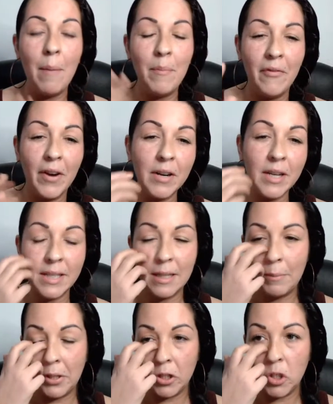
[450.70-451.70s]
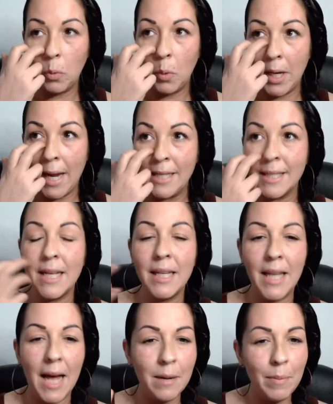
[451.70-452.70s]
Very similar to what I see a
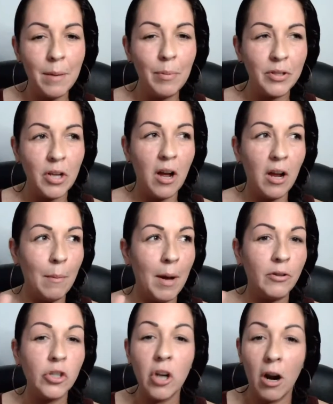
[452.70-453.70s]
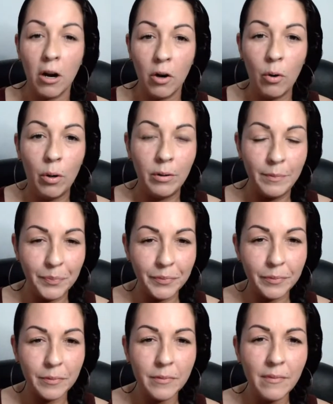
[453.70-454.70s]
lot of people talk about charcoal
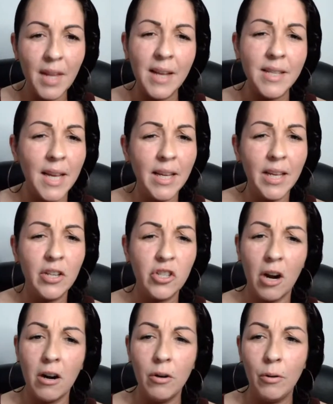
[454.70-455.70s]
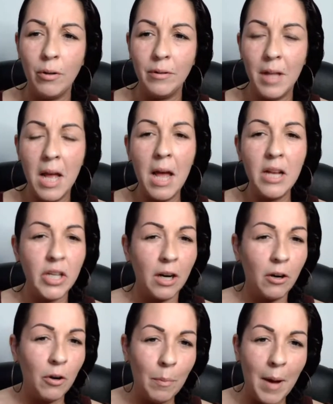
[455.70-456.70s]
and taking charcoal
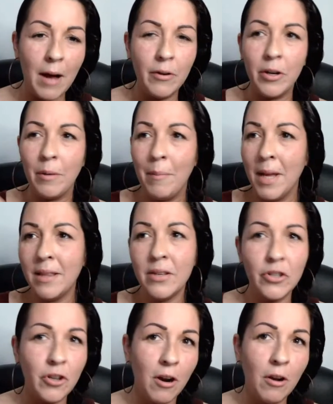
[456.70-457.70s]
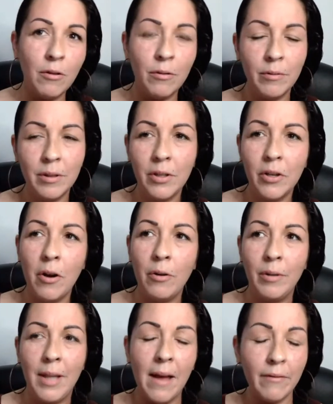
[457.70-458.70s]
powder. Make this charcoal,
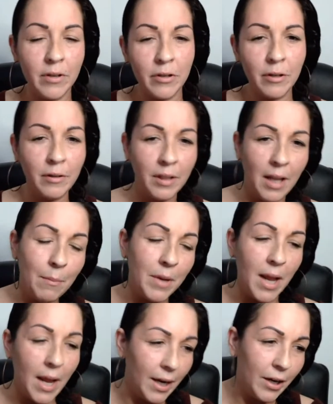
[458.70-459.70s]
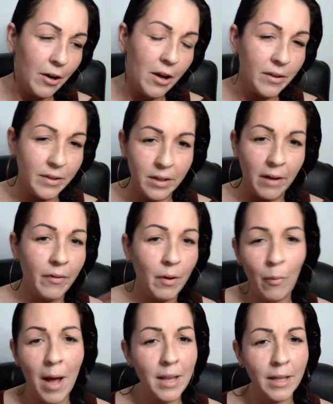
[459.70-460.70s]
lavender lemonade and all this stuff. And
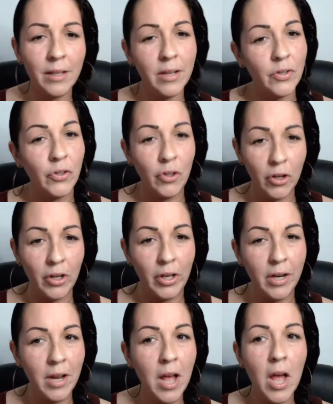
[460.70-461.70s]
while it looks good,